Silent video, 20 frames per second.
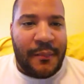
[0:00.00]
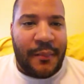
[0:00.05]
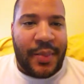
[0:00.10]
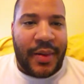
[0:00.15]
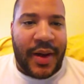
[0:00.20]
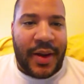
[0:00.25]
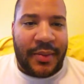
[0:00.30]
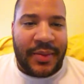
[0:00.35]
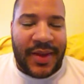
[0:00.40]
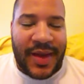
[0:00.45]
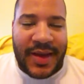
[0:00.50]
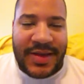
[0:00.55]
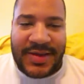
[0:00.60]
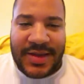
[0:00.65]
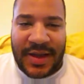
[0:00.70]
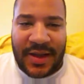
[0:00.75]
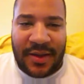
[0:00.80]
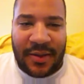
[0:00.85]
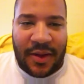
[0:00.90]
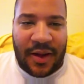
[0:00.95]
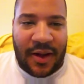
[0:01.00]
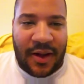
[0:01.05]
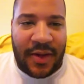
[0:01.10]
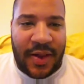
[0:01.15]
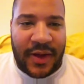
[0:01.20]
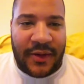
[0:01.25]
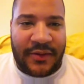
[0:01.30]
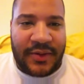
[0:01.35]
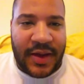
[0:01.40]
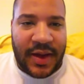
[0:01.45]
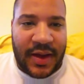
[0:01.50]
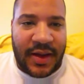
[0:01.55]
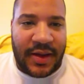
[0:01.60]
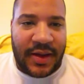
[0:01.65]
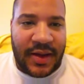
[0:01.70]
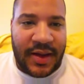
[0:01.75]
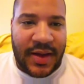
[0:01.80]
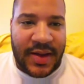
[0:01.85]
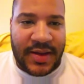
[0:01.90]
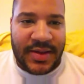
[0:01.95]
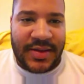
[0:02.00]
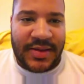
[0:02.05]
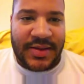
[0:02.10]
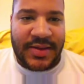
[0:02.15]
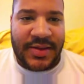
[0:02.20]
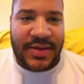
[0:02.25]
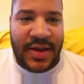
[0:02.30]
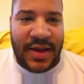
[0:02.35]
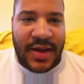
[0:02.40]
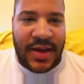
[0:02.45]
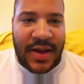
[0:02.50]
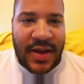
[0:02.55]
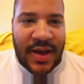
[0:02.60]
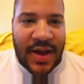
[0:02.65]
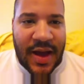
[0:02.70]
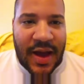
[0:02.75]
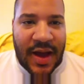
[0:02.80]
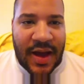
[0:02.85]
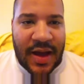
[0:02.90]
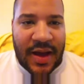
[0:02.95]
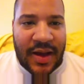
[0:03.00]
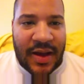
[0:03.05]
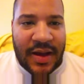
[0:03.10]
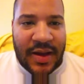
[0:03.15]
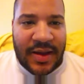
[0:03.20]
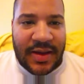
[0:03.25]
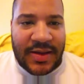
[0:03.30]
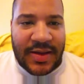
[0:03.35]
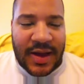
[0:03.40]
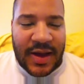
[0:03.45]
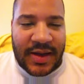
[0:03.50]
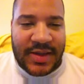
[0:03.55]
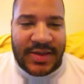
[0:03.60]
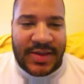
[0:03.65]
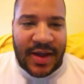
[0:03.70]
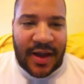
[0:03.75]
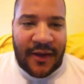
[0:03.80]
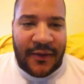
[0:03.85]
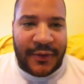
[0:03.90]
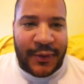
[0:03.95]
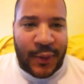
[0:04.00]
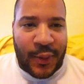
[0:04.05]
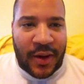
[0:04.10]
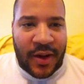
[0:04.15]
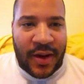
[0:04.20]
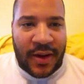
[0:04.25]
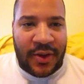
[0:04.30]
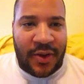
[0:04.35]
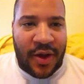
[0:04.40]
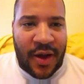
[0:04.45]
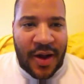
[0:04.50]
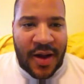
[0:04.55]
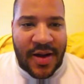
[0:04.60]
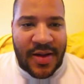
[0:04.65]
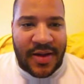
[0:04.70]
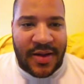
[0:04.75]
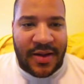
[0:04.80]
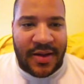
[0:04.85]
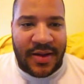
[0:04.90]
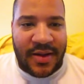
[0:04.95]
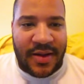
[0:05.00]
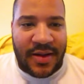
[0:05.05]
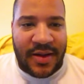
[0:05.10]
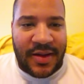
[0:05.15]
but I'm guessing all they've done is a software unlock